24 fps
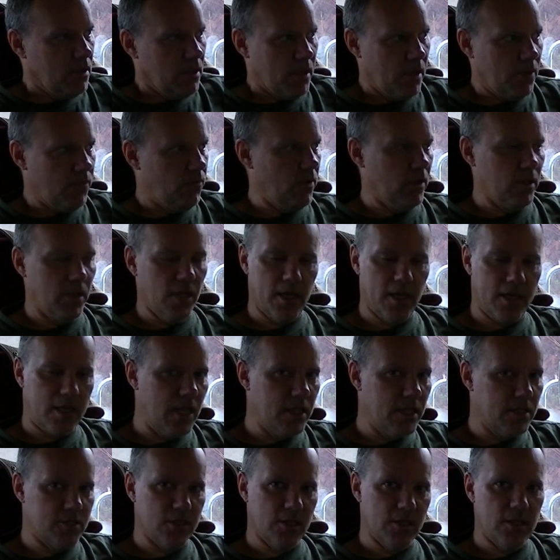And really, I
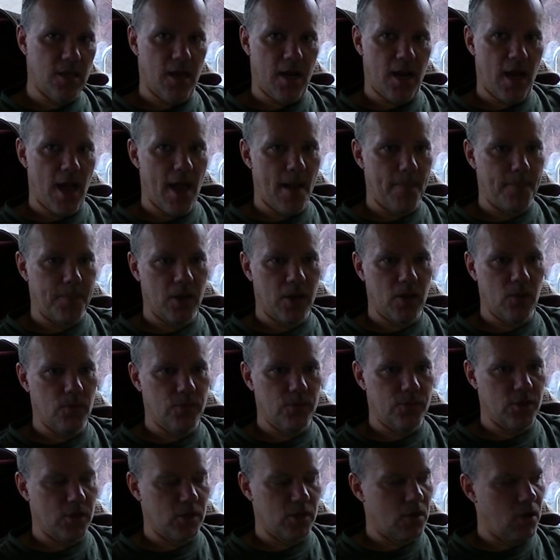can't see that happening
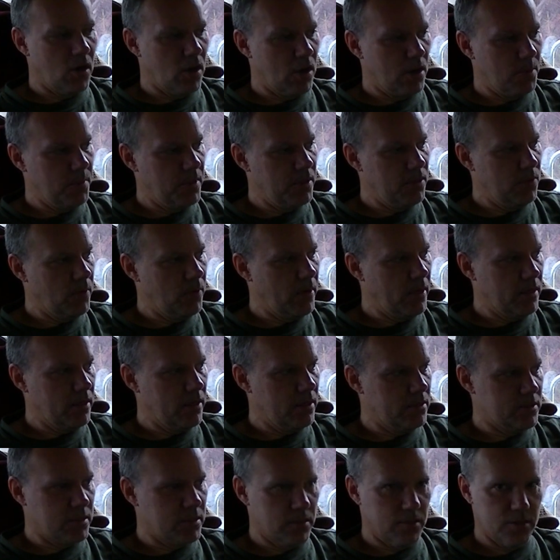with the economy the way it
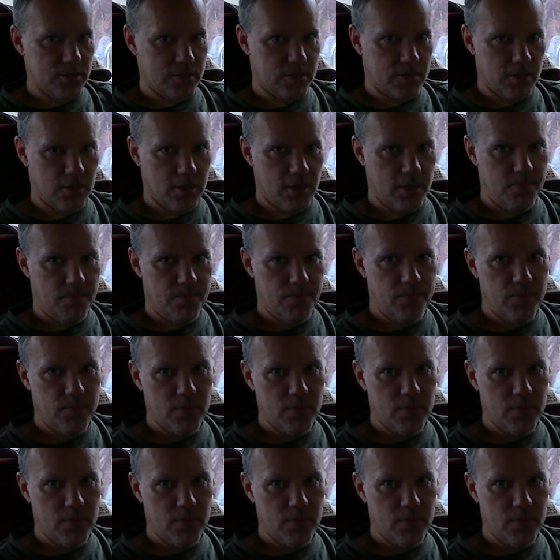is at this time.